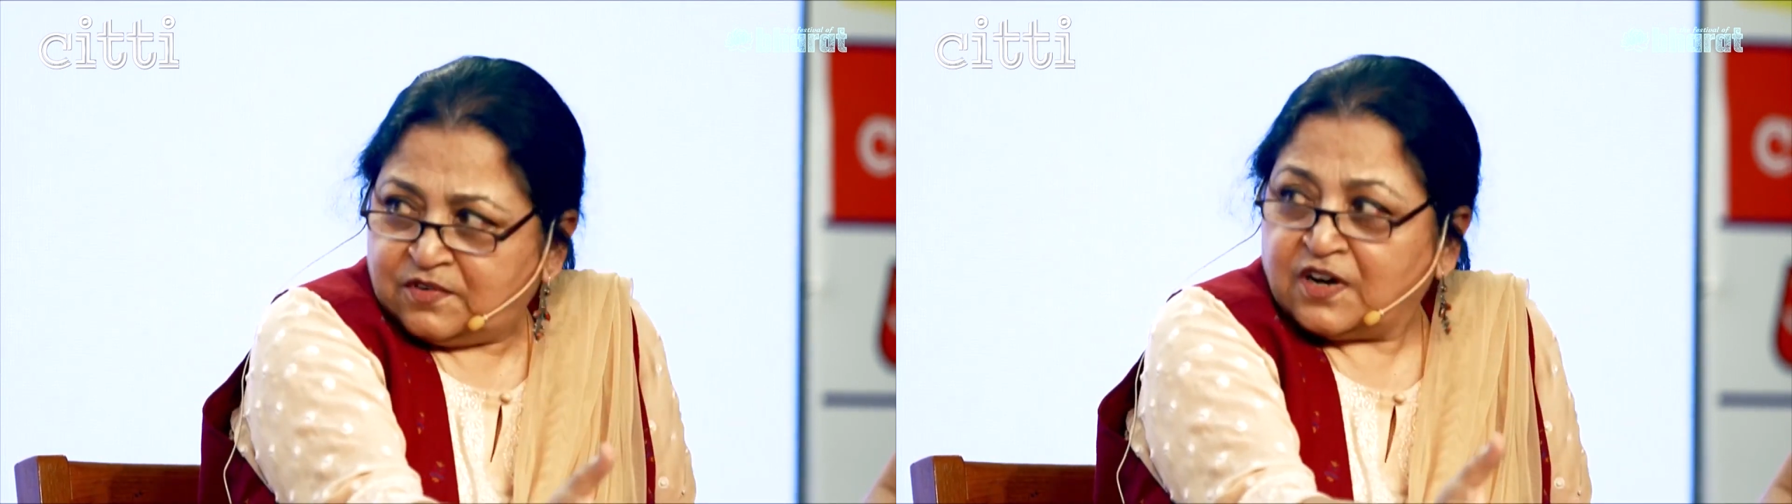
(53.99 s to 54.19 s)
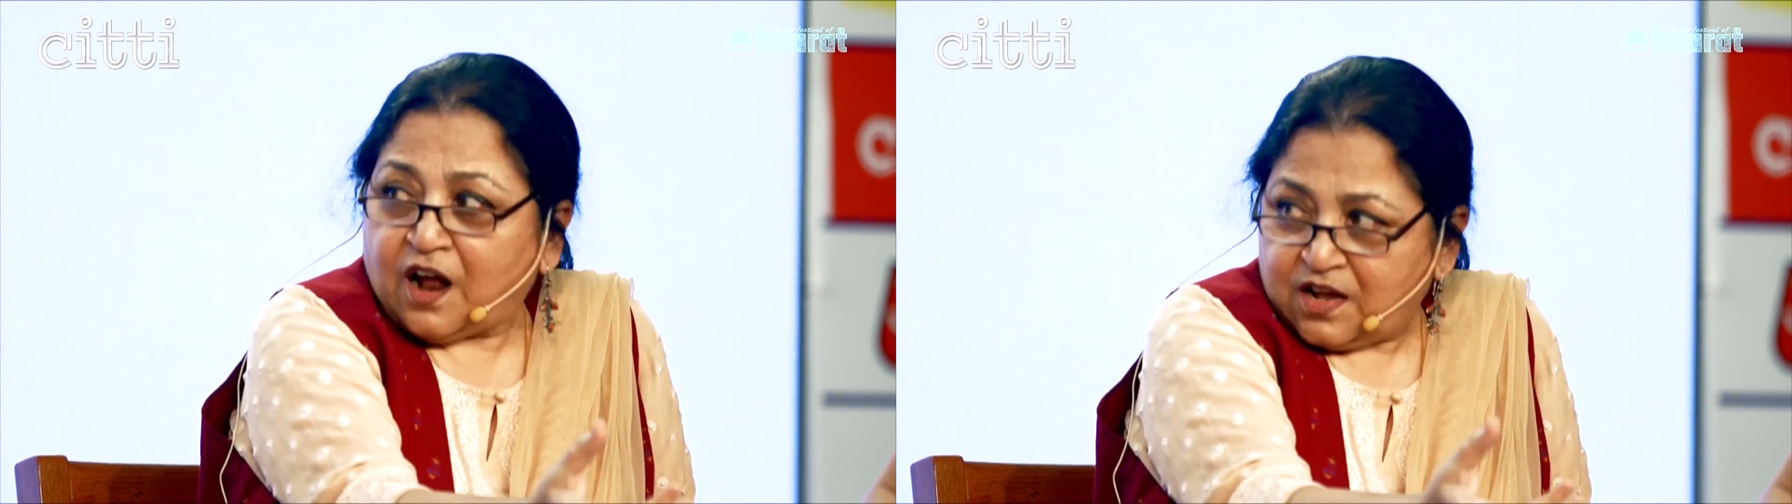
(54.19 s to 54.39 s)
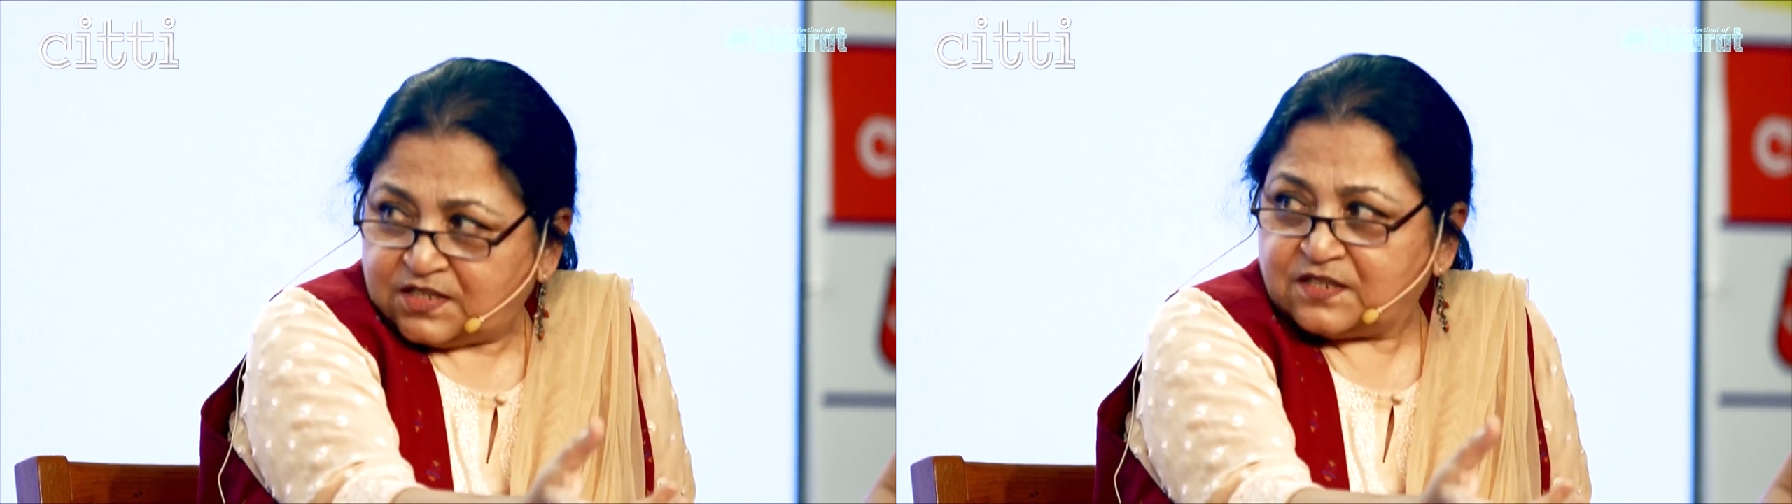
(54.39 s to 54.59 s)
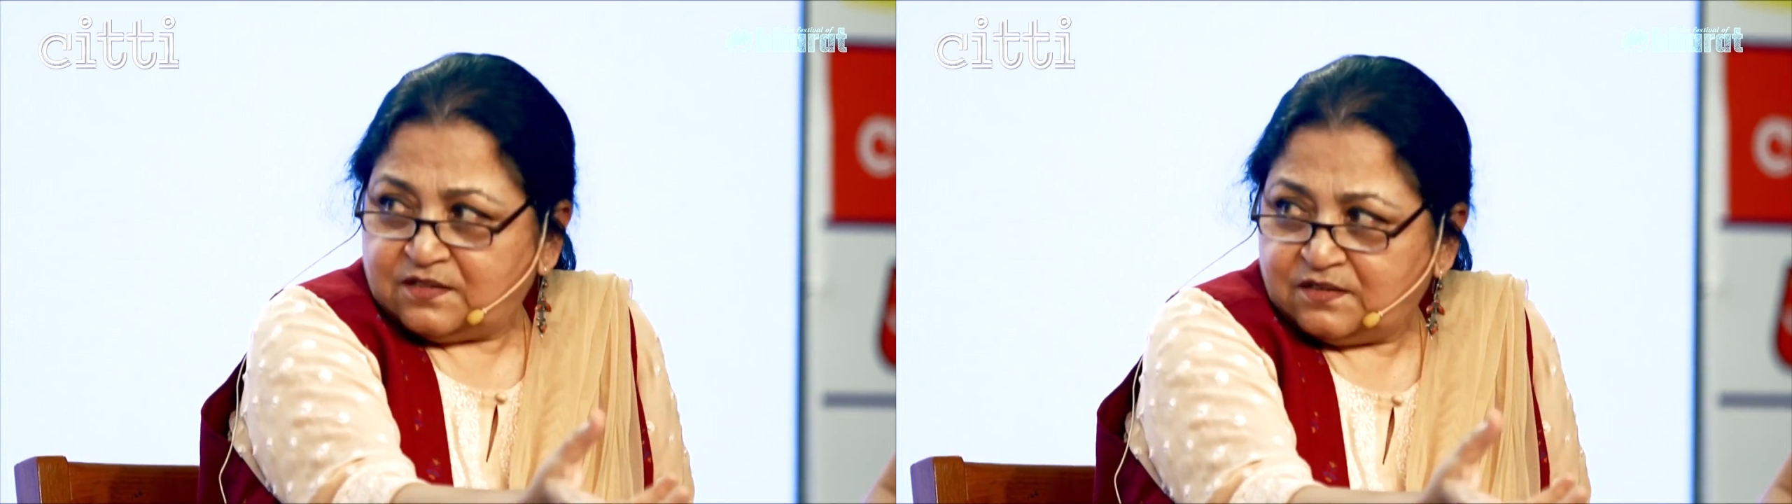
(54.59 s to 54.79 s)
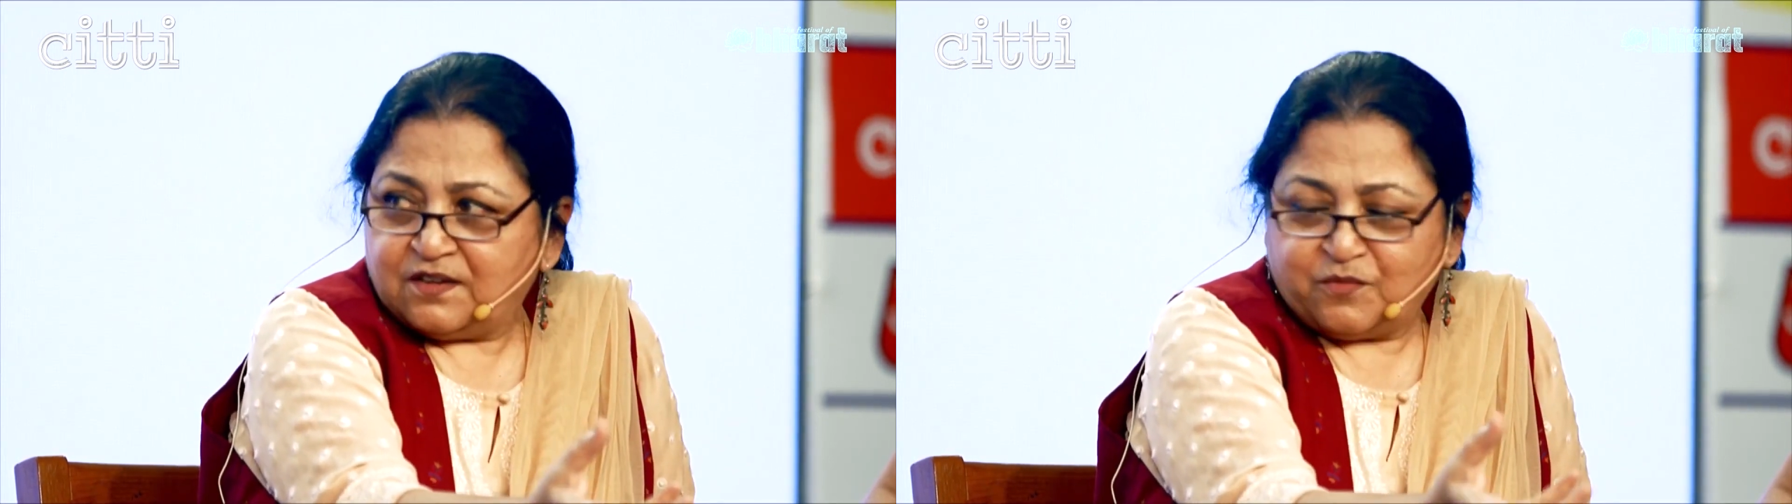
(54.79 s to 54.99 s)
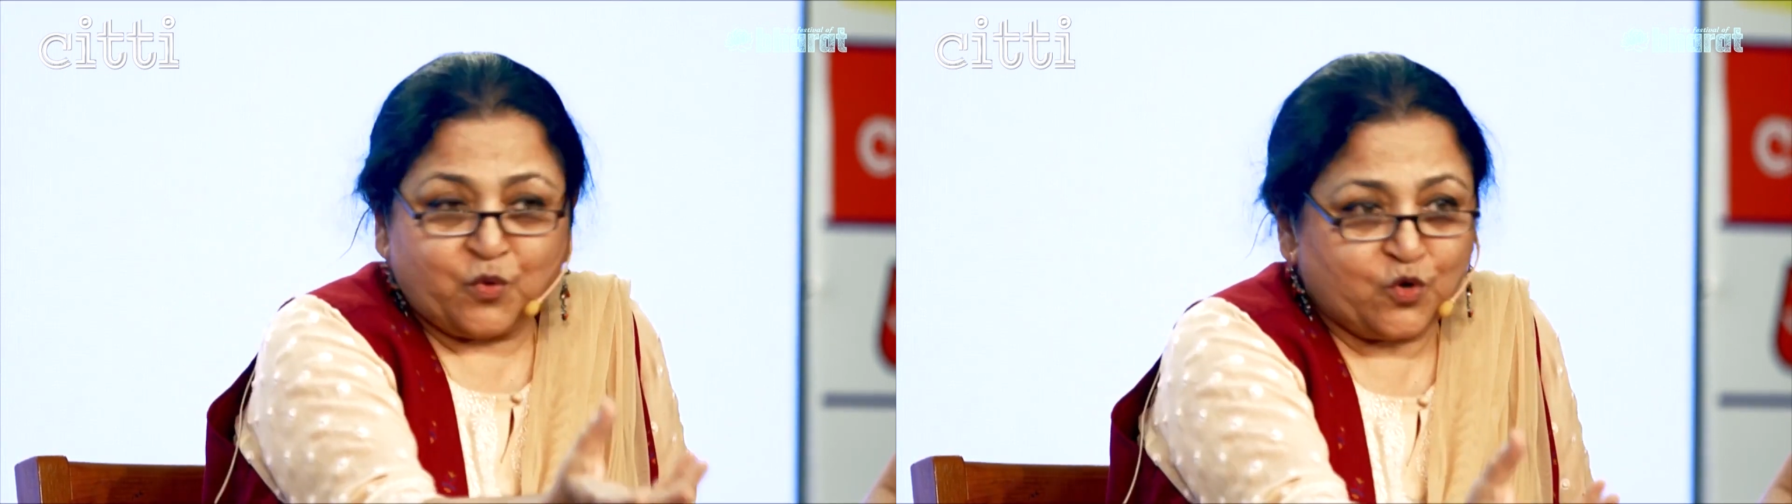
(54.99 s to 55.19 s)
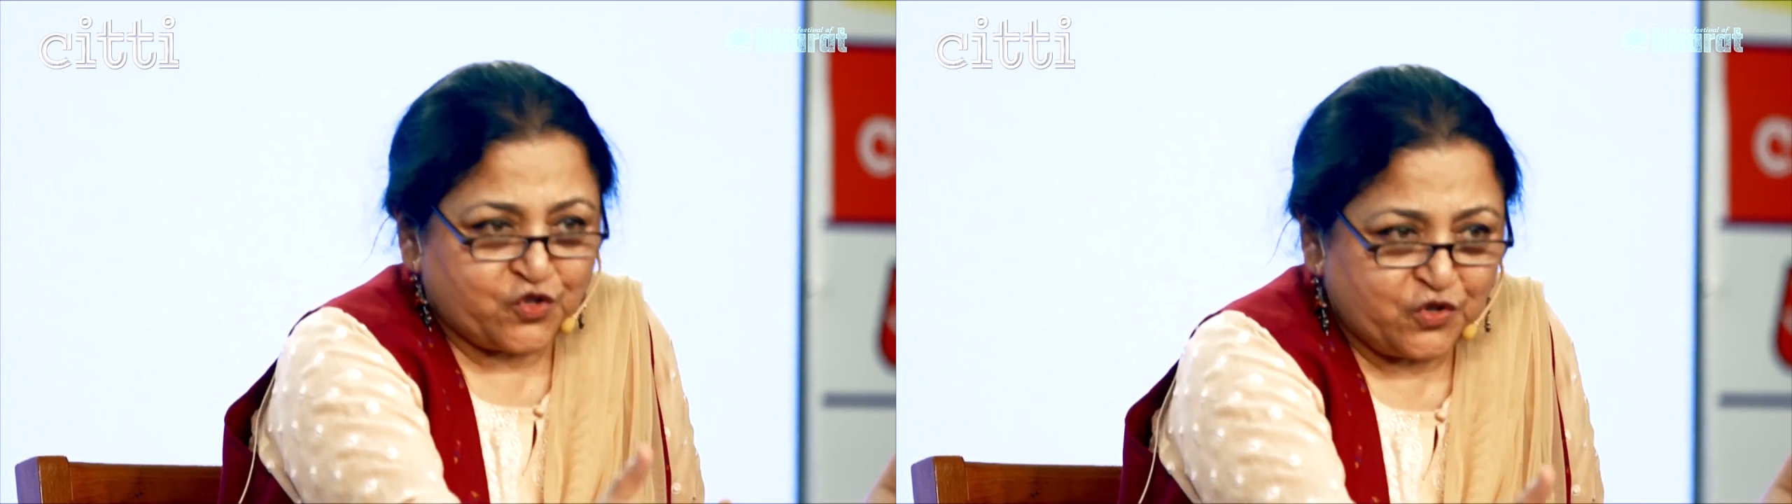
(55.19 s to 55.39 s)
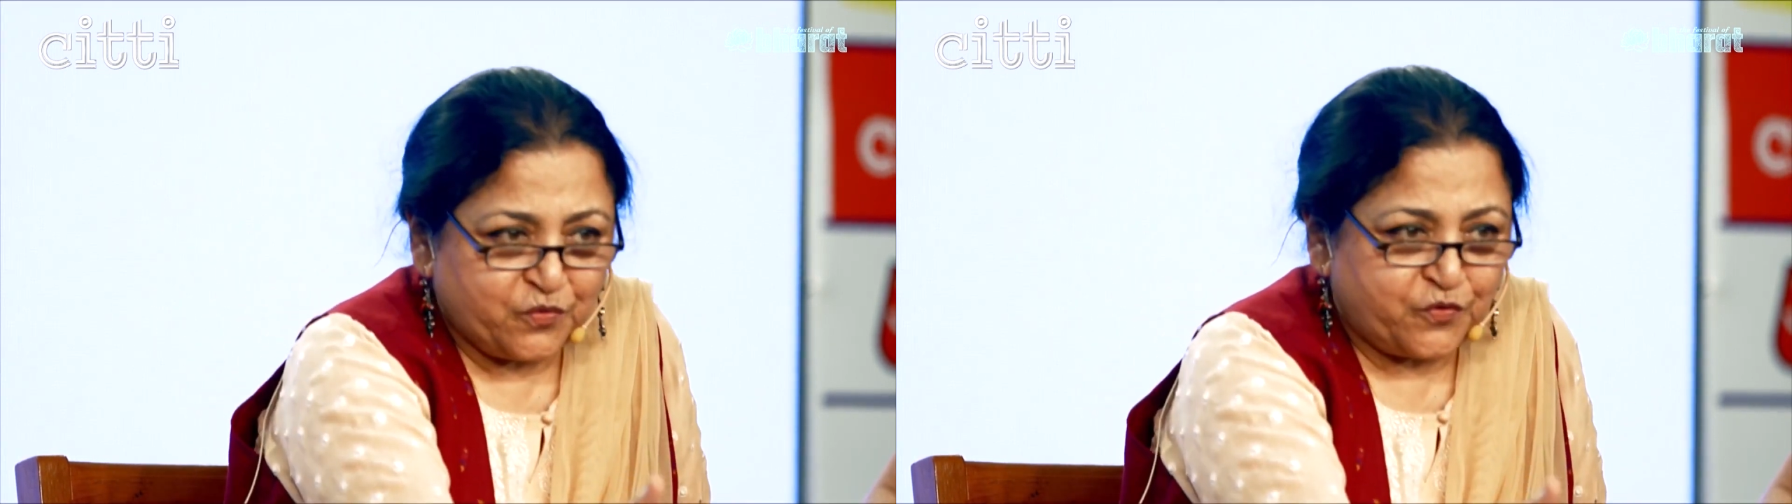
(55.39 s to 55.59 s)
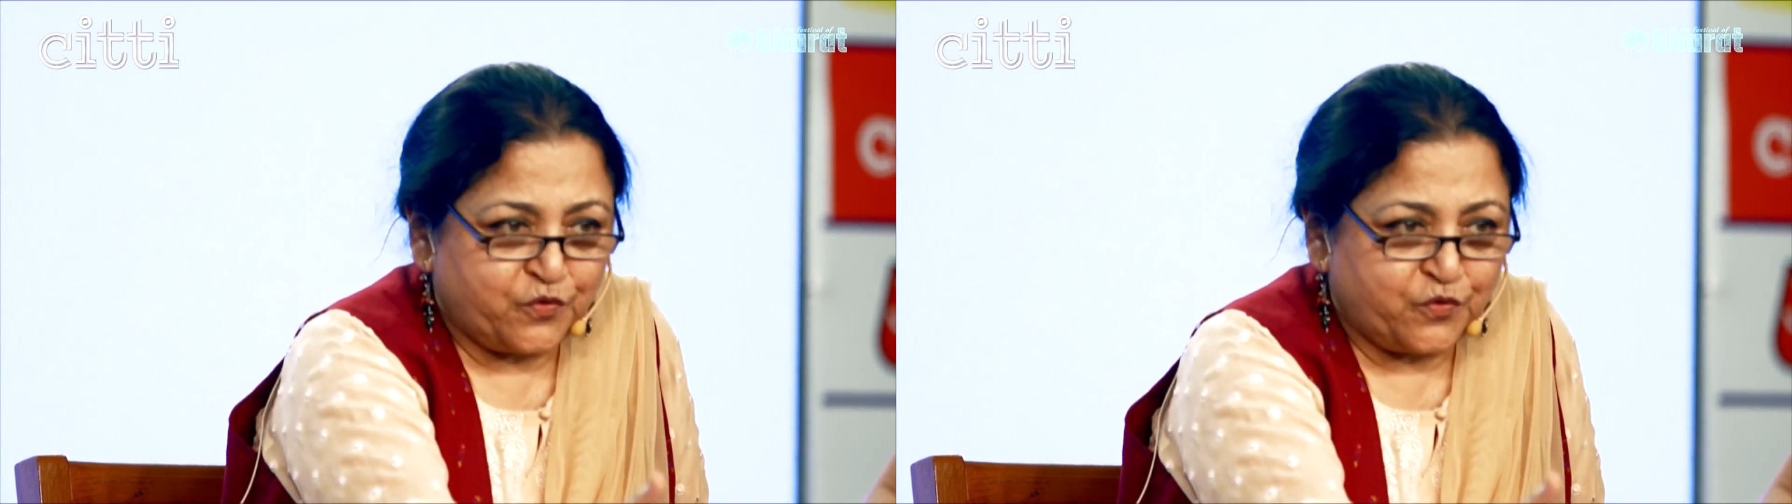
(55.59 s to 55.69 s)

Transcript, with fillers: grass portion of